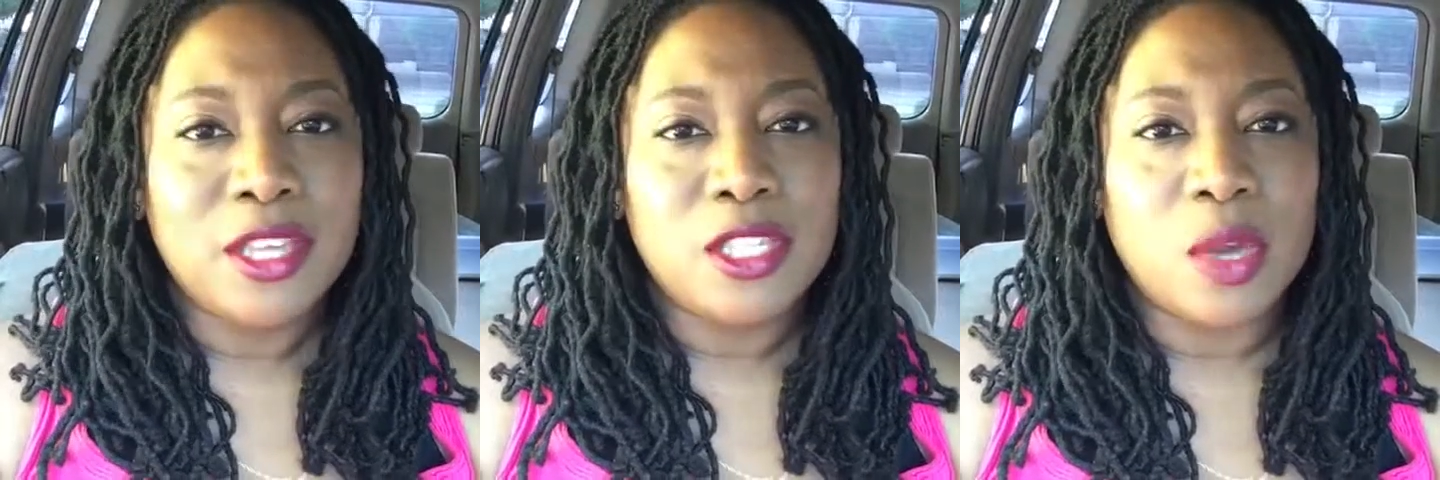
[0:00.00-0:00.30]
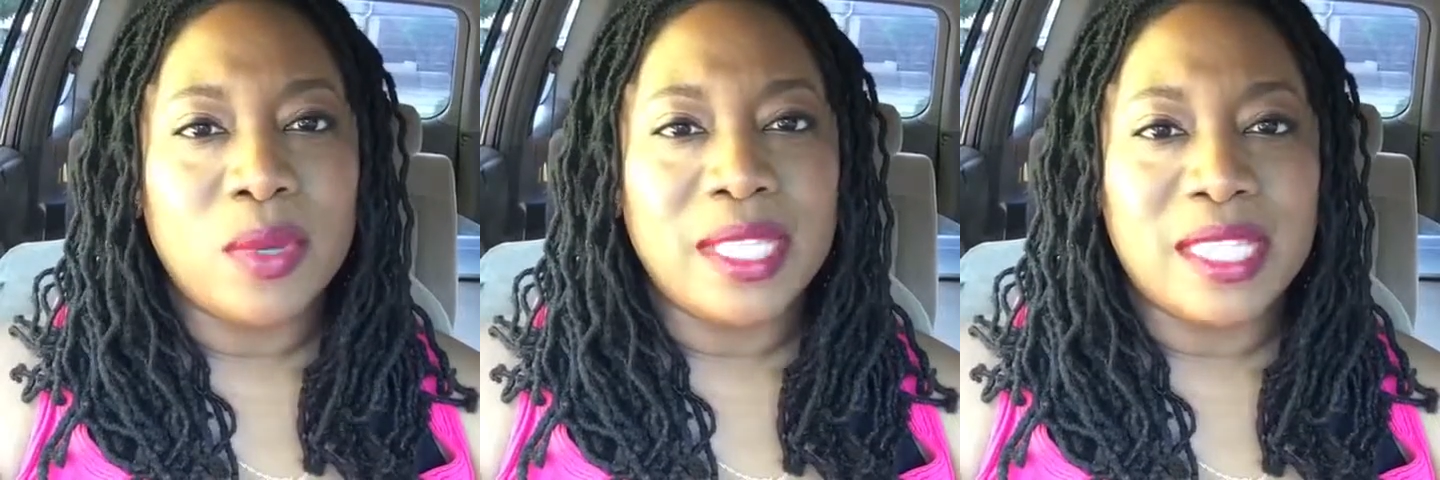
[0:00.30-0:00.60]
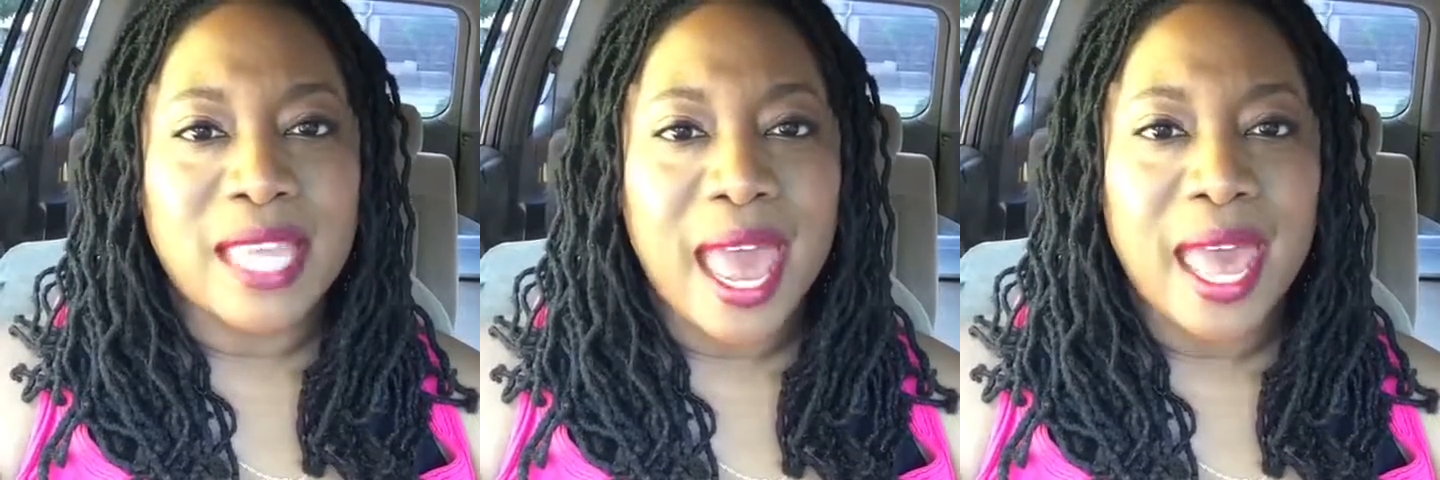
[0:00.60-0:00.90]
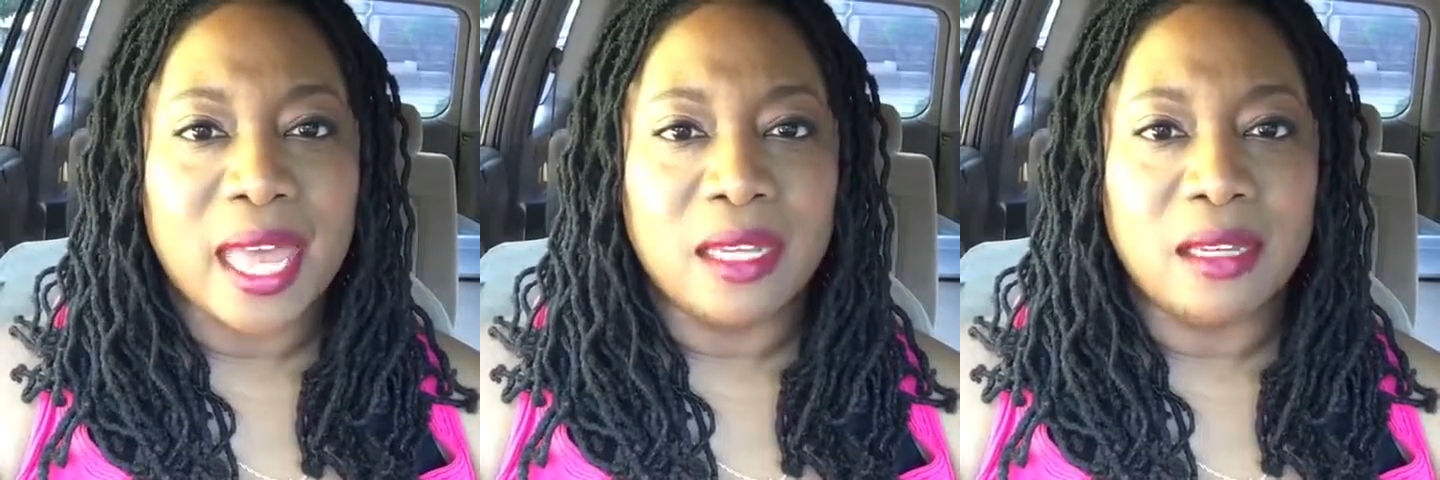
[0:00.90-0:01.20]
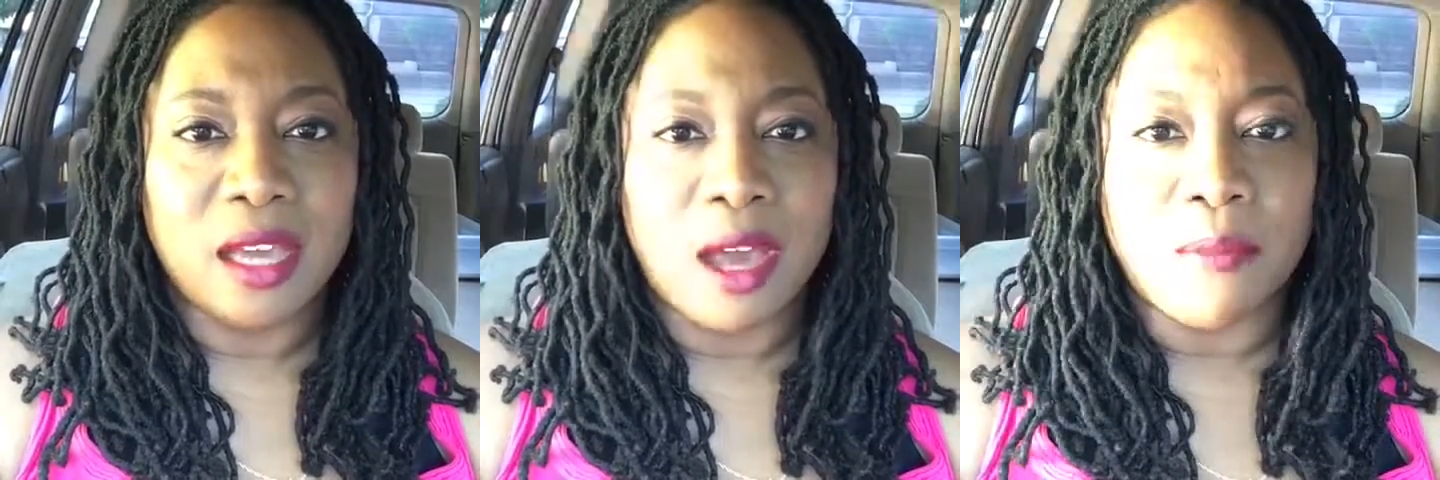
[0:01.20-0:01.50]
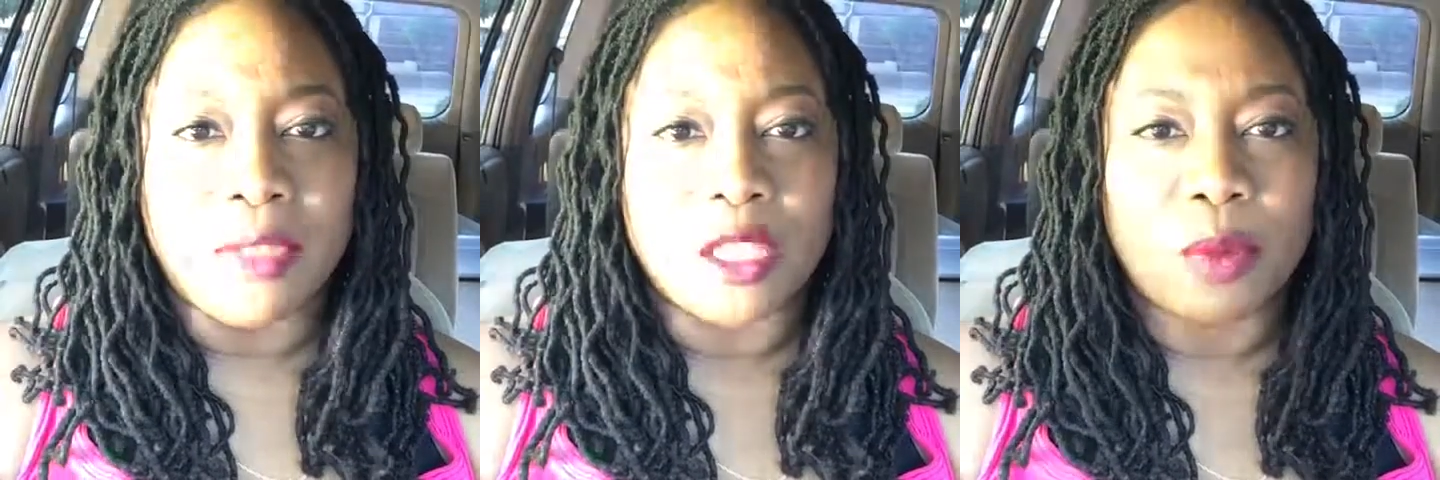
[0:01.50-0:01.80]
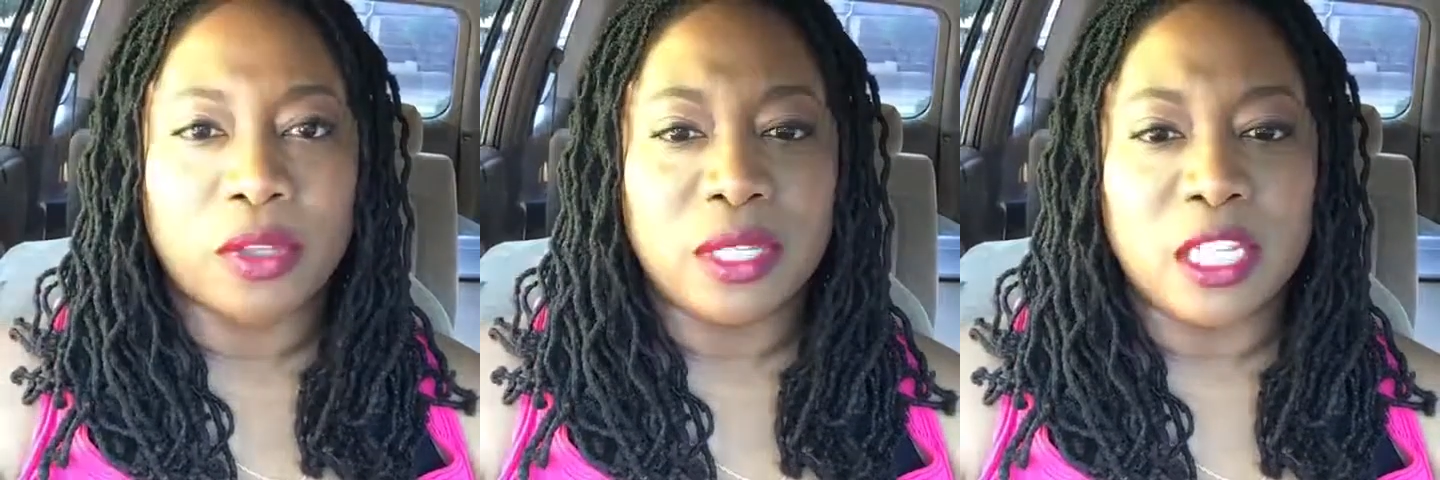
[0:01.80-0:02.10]
So instead, this
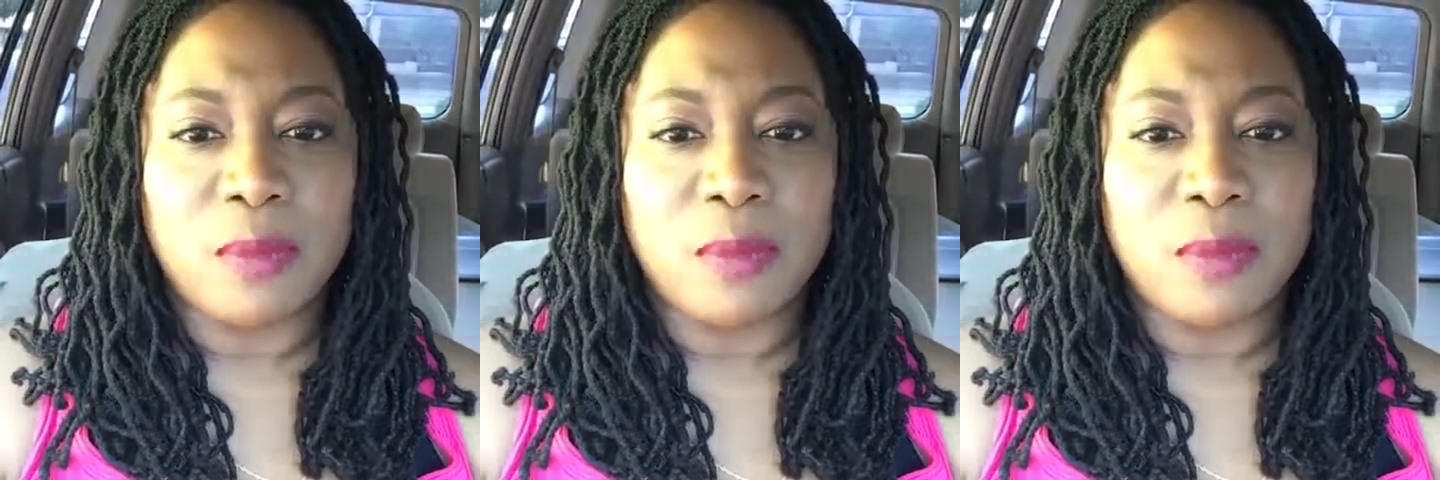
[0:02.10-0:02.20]
person